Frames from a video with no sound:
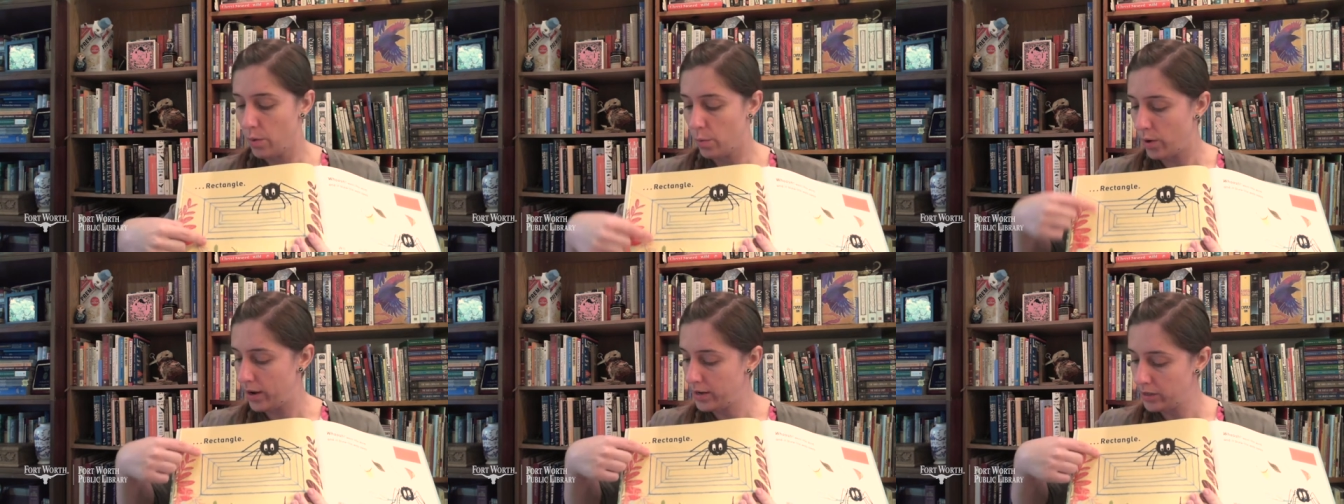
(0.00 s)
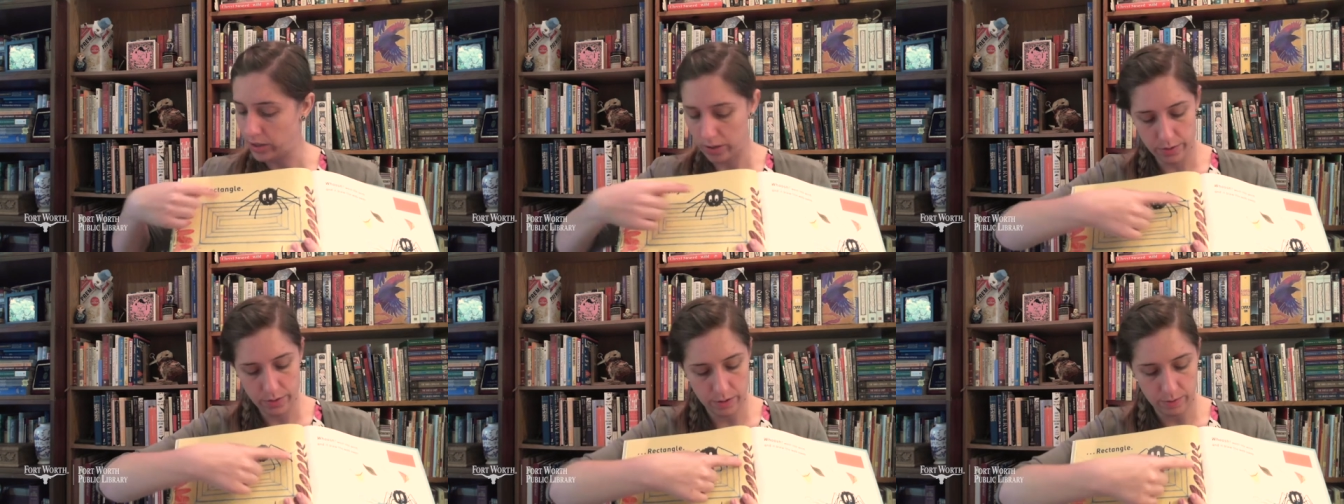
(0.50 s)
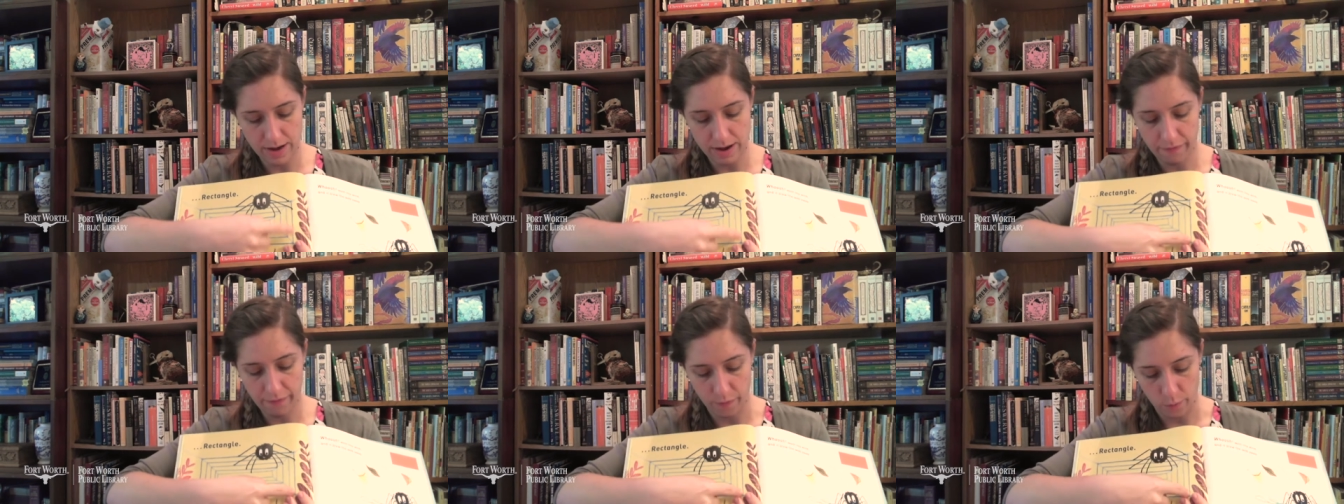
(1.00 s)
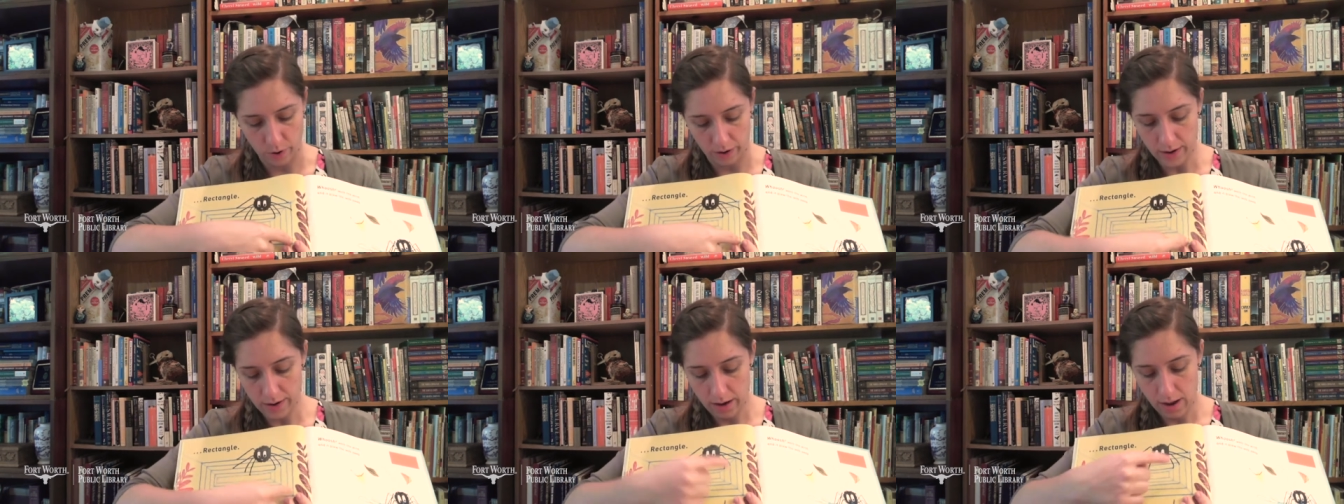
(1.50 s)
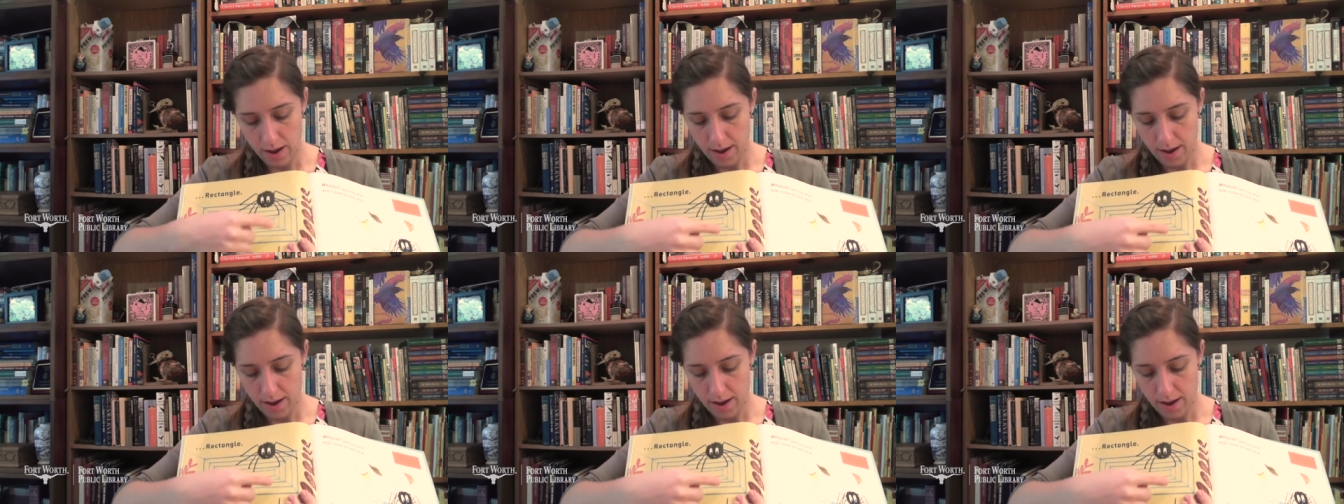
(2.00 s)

one, two, three, four,